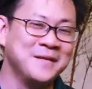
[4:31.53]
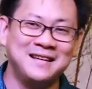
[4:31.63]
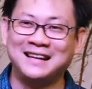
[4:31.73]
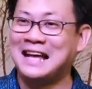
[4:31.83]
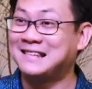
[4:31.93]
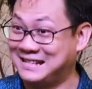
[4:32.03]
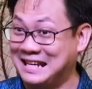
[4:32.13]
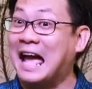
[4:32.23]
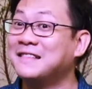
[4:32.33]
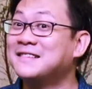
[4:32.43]
That's the
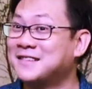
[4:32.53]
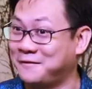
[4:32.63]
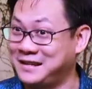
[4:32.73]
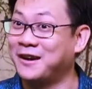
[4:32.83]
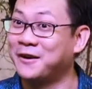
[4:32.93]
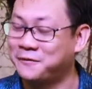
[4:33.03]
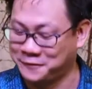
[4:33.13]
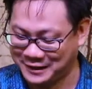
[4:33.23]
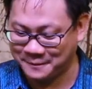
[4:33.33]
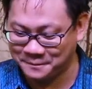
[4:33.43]
ends of the earth
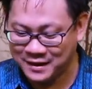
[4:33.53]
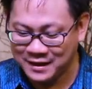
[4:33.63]
for them.